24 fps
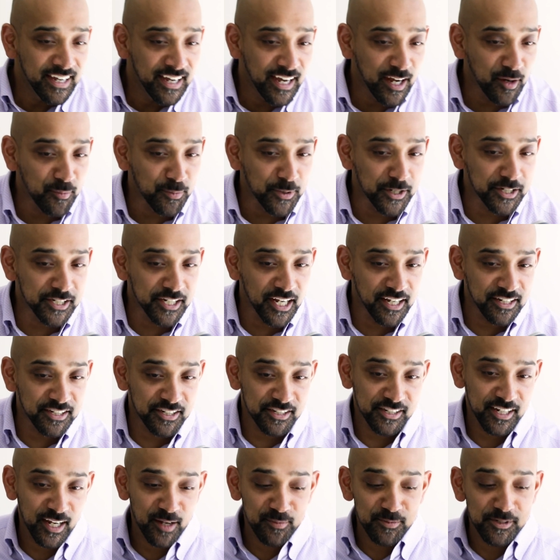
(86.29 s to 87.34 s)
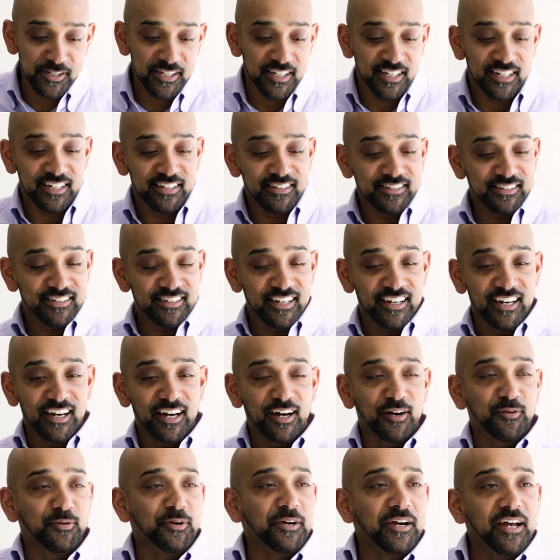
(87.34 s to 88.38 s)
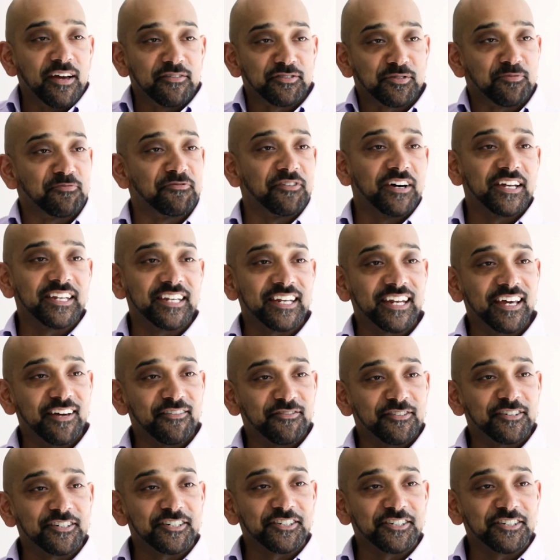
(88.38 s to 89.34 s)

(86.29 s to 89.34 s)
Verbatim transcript: I appreciate you, Jamison. It's uh, we're gonna have some fun today for